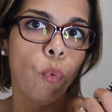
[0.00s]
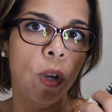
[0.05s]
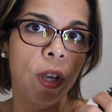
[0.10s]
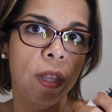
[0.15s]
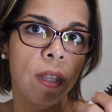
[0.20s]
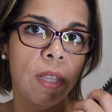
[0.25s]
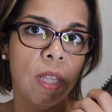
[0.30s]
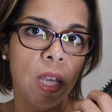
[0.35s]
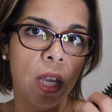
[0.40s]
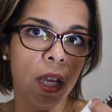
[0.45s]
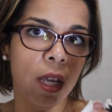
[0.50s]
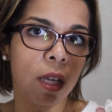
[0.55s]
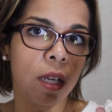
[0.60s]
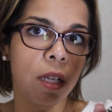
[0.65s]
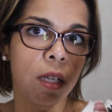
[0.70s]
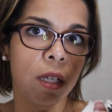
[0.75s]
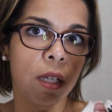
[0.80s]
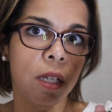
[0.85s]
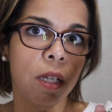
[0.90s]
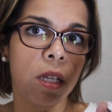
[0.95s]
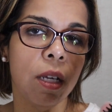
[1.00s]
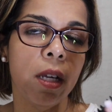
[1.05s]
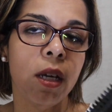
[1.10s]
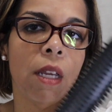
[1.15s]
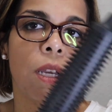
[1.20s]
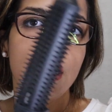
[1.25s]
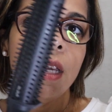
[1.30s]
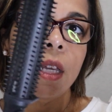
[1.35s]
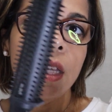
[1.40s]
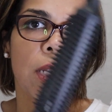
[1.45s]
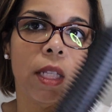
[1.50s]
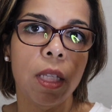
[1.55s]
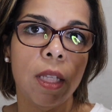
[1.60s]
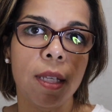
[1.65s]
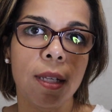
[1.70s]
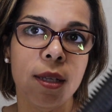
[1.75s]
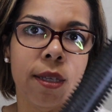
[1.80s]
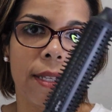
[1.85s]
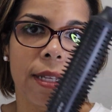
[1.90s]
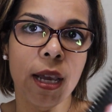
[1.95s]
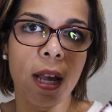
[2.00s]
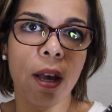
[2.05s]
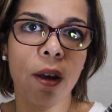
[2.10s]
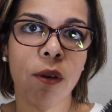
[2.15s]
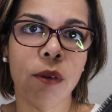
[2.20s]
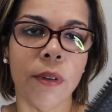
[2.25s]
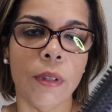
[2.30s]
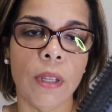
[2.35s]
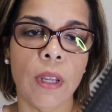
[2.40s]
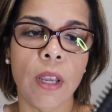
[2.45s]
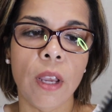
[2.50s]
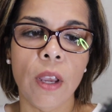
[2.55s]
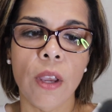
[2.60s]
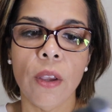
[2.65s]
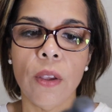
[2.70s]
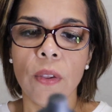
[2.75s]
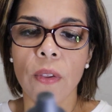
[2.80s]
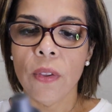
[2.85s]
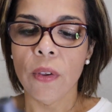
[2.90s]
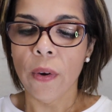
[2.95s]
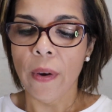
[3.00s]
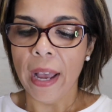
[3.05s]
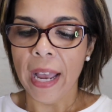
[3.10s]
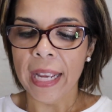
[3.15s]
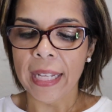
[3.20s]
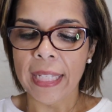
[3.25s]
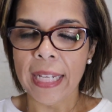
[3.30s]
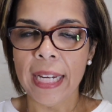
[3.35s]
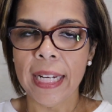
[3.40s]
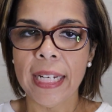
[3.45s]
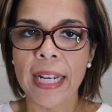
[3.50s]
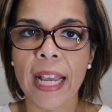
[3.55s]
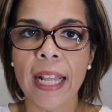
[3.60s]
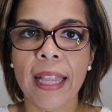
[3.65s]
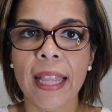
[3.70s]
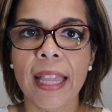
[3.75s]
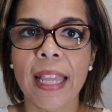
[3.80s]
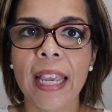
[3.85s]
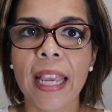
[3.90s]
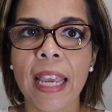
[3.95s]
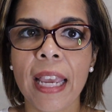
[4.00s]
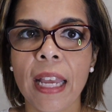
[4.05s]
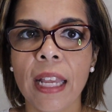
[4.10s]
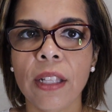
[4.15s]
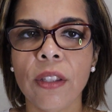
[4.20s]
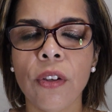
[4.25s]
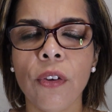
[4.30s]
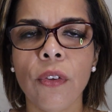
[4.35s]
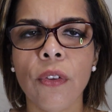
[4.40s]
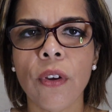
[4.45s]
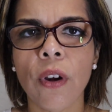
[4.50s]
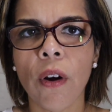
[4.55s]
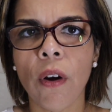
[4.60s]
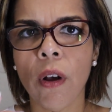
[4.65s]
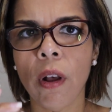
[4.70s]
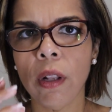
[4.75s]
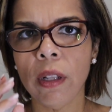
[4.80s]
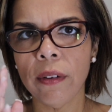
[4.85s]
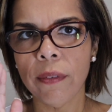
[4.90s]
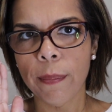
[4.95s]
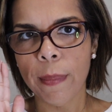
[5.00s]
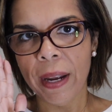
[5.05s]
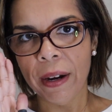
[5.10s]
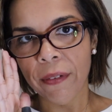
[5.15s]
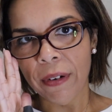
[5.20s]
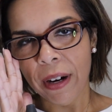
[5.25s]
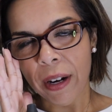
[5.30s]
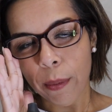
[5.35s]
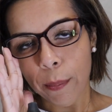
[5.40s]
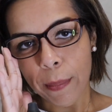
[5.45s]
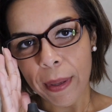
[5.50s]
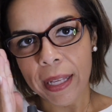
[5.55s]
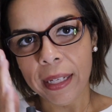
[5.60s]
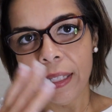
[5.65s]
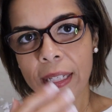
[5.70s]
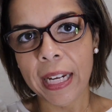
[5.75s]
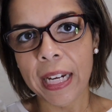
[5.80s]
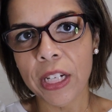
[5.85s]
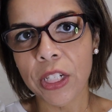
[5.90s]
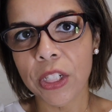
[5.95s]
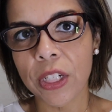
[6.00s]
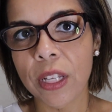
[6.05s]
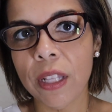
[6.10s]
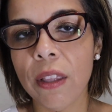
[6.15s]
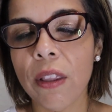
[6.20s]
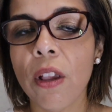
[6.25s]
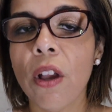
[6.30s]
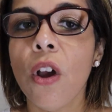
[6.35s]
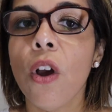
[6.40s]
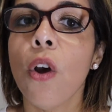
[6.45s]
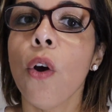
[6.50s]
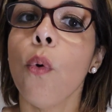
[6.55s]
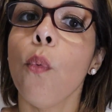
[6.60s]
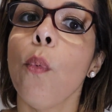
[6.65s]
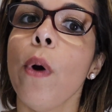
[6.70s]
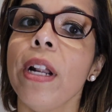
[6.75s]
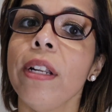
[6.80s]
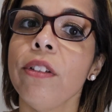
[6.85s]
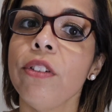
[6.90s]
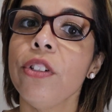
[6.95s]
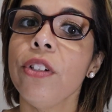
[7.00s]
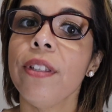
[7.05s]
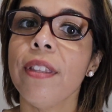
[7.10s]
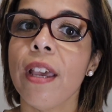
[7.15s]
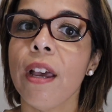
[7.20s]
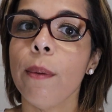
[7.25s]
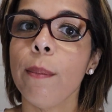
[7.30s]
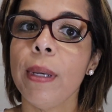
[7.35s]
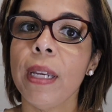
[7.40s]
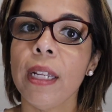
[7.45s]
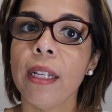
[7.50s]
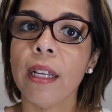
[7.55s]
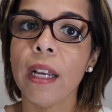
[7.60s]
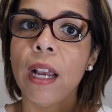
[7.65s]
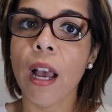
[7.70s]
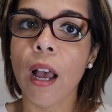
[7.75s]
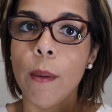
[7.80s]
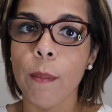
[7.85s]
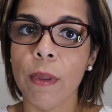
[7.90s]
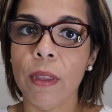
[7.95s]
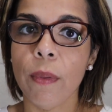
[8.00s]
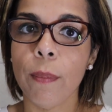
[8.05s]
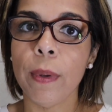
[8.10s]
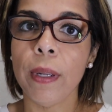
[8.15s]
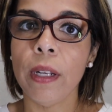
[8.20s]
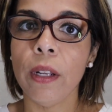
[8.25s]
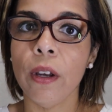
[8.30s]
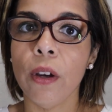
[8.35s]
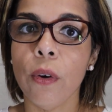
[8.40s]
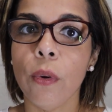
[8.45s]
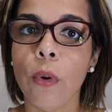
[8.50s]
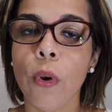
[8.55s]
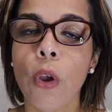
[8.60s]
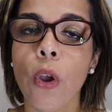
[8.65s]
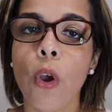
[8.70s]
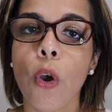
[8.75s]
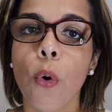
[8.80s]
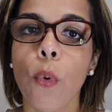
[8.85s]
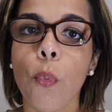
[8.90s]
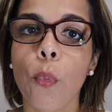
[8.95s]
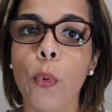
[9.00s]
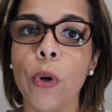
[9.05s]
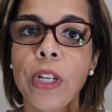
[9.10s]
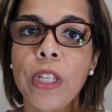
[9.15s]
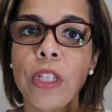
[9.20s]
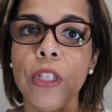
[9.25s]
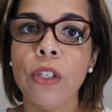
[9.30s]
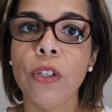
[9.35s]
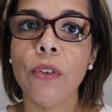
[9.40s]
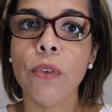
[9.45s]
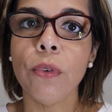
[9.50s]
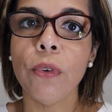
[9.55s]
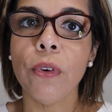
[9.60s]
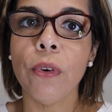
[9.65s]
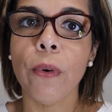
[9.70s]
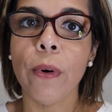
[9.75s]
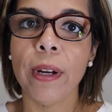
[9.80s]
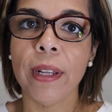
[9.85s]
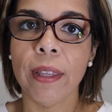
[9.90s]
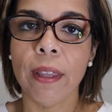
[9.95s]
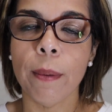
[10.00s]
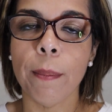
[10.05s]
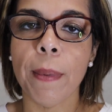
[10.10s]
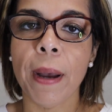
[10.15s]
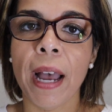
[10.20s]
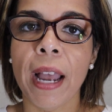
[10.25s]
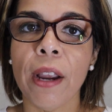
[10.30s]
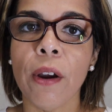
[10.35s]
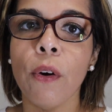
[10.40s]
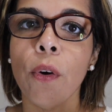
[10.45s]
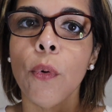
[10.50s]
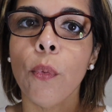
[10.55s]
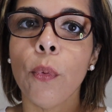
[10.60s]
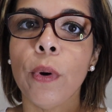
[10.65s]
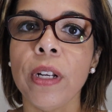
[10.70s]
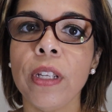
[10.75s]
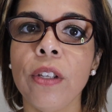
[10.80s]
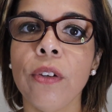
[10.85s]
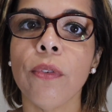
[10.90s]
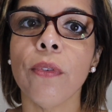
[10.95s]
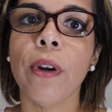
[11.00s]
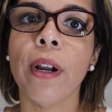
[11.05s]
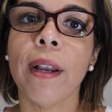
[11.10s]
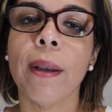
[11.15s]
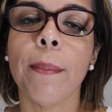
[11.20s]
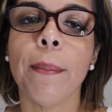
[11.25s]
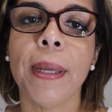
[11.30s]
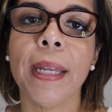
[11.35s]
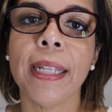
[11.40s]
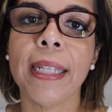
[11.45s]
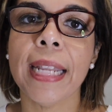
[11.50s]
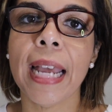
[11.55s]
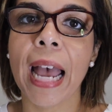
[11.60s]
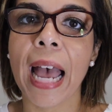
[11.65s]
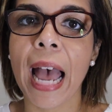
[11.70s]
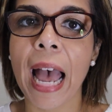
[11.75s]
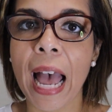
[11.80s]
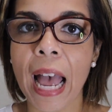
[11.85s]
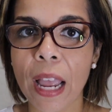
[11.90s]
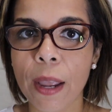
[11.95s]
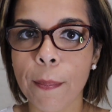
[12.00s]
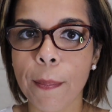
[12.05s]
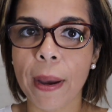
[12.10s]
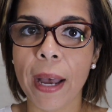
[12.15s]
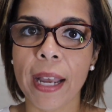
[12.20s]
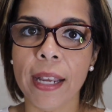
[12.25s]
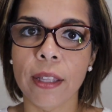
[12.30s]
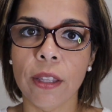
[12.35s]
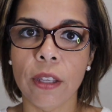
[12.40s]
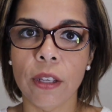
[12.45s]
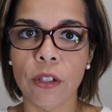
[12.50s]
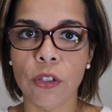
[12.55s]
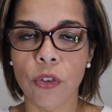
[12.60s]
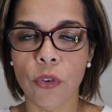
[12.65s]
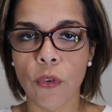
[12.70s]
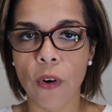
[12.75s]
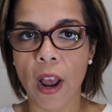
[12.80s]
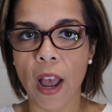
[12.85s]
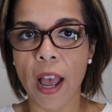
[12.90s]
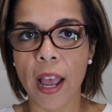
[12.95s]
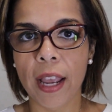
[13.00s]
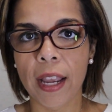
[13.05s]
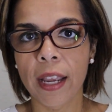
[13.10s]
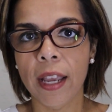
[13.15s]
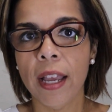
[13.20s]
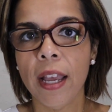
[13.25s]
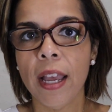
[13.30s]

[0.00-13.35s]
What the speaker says: was a good discount. So I think that's it. Those are all of my recommendations. Why don't you tell me in the comments below, what are you going to buy, or what do you recommend that I buy to try?